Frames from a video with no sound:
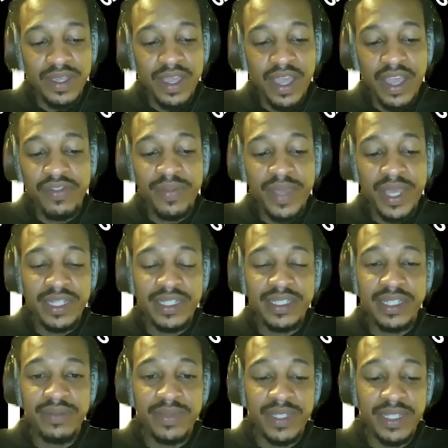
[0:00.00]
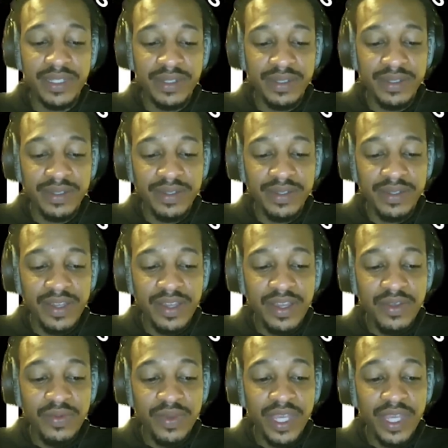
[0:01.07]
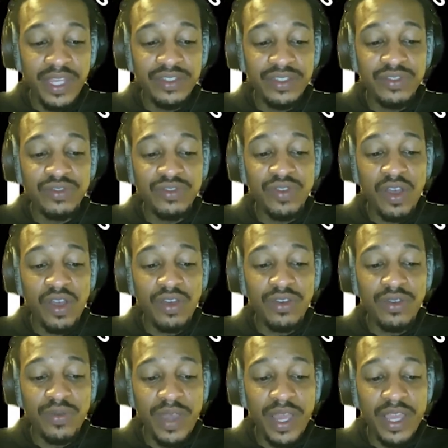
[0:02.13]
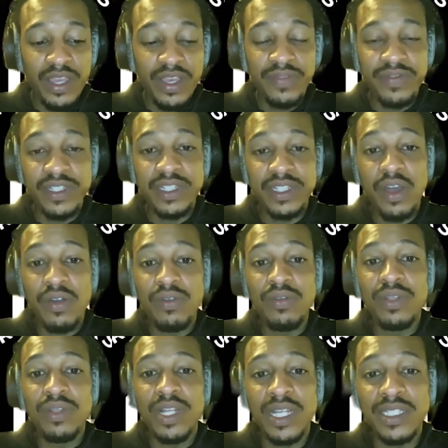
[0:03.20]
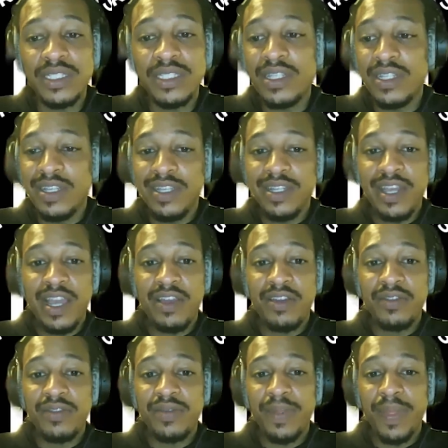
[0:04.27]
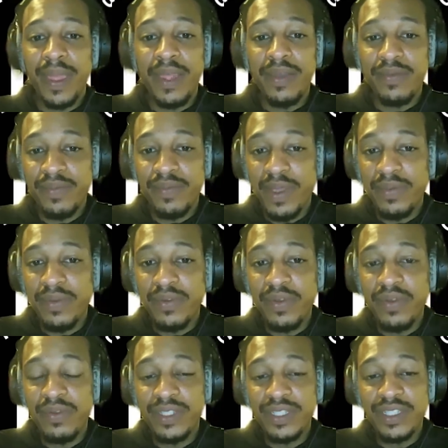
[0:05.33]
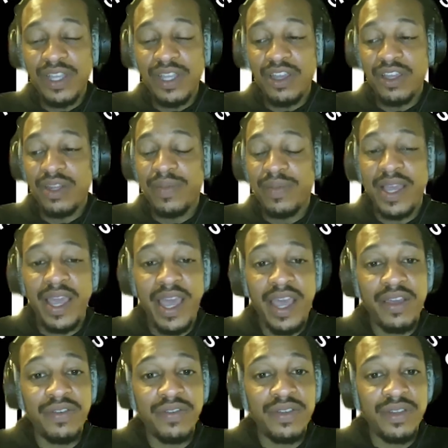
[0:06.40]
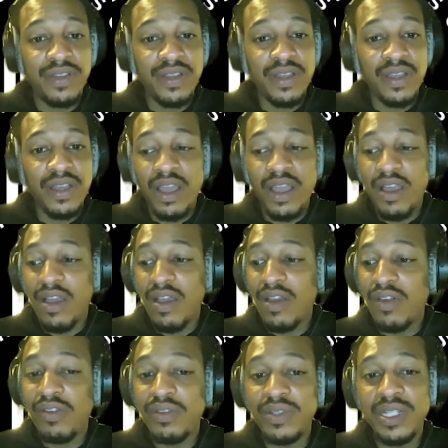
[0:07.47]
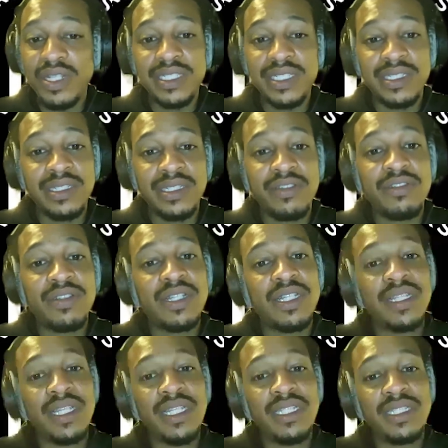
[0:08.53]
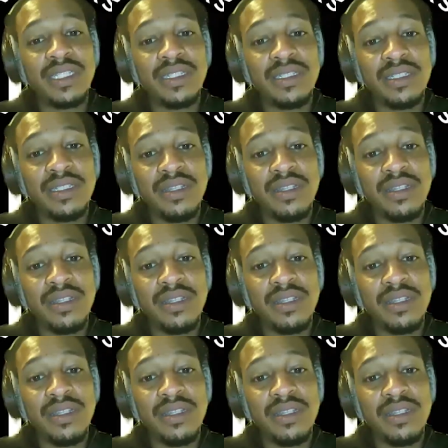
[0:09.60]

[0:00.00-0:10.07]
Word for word: Every man is tempted when he is drawn away of his own lust. Now, remember we were just talking about how our own lust literally leads us,